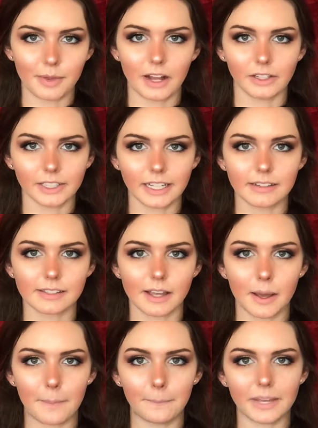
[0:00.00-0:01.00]
Belle needs
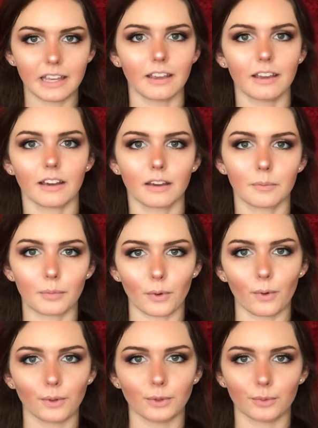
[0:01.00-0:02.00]
a big,
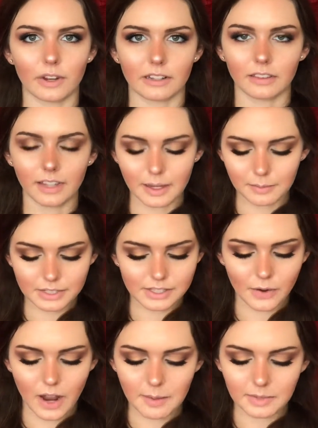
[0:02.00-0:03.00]
bold red lip.
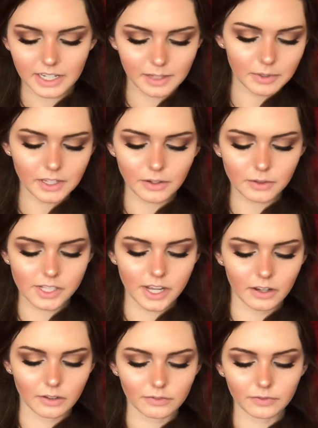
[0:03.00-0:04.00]
So I'm going to be
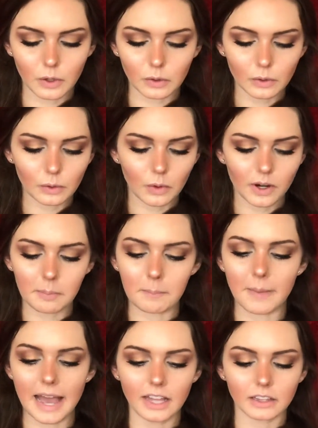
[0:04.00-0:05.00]
using FOCALLURE
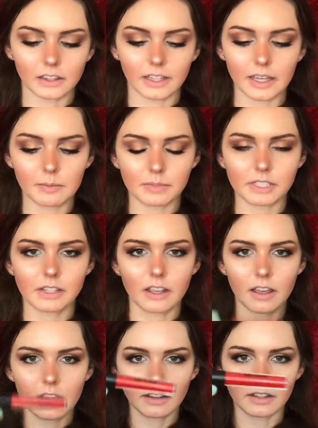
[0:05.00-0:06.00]
Matte Lips.
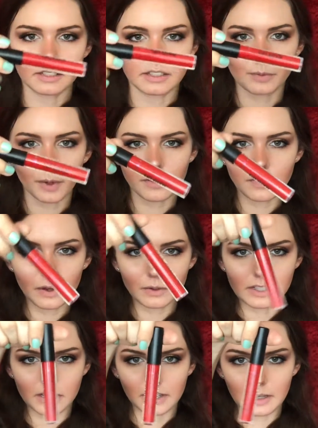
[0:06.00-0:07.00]
This is one of
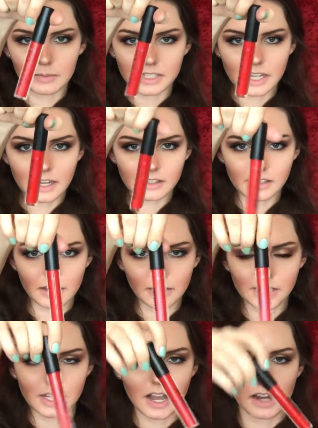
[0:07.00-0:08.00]
those lipsticks that you
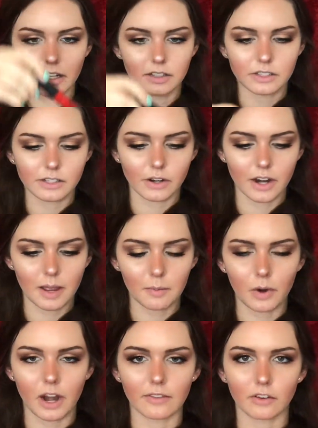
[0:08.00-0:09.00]
see on Instagram
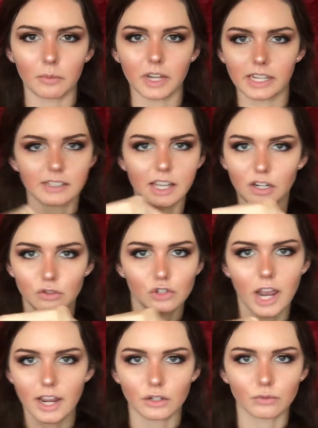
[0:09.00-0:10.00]
where everybody's like
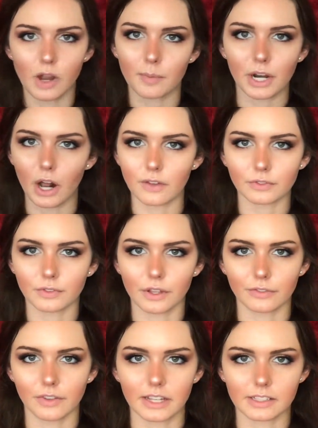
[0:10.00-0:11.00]
trying to rub it off of their
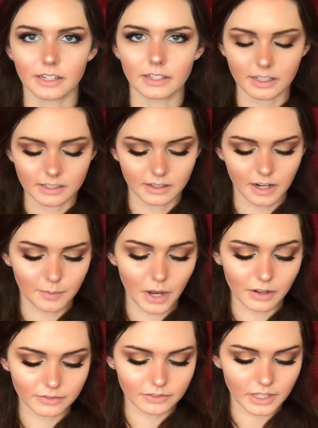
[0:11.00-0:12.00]
face and it doesn't come
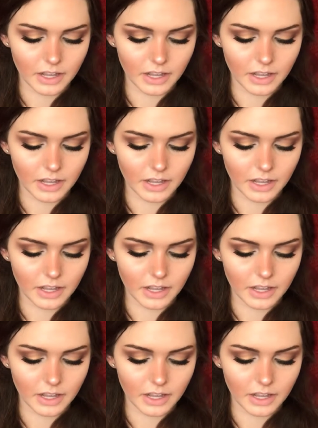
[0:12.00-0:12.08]
off.